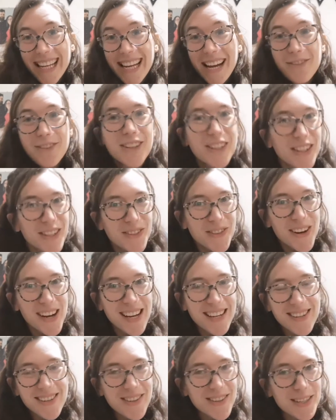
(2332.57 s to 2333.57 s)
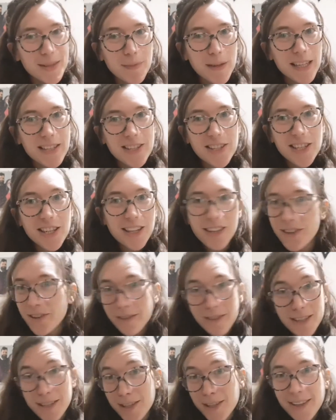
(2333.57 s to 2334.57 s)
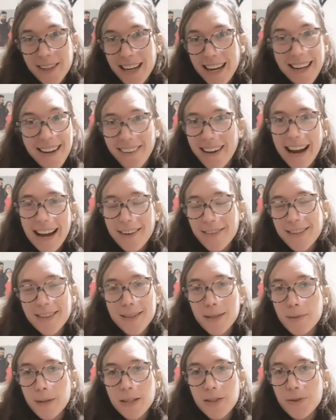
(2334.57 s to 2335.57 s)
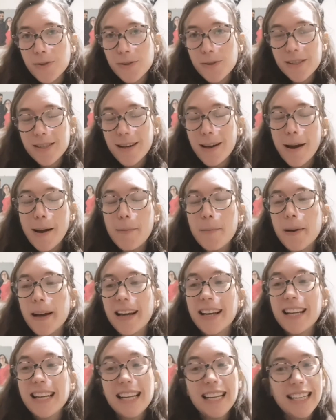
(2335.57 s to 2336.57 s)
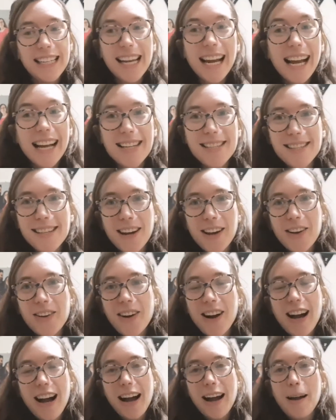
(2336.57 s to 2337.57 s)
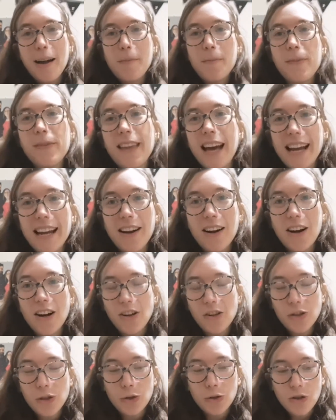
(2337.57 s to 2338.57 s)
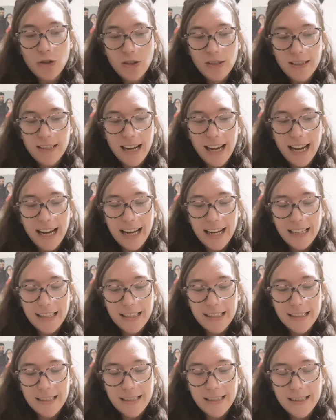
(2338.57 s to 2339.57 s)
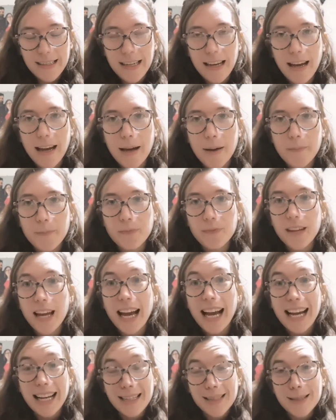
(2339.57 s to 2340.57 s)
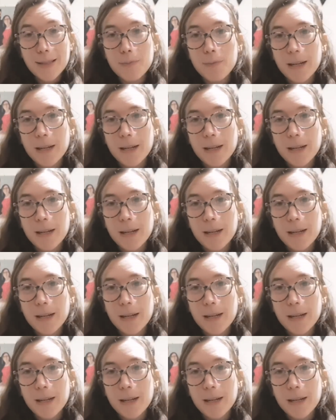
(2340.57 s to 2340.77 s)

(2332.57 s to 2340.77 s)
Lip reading: have a good one, and I'll speak to you soon anyway. I mean, I'll speak to you all the time, but yeah, so they are Dawn's and Anne's